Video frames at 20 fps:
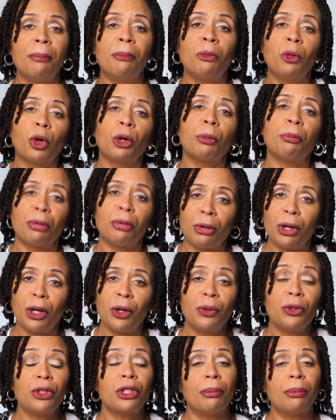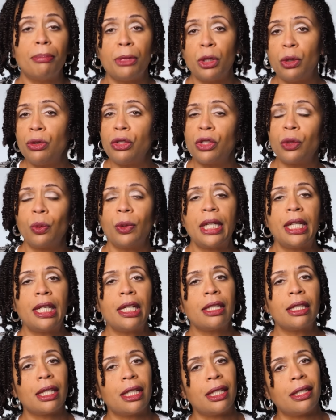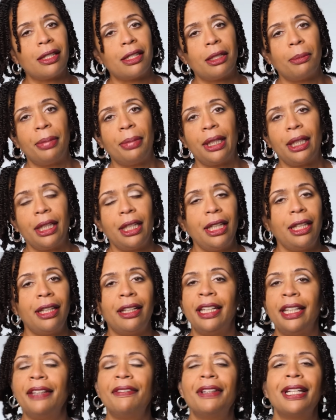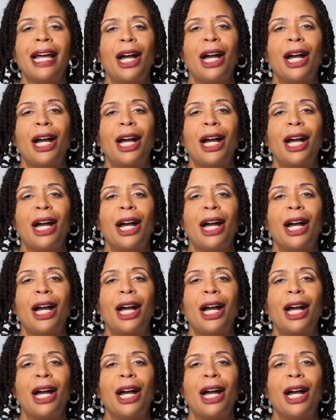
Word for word: more prone to mood swings, instability, and even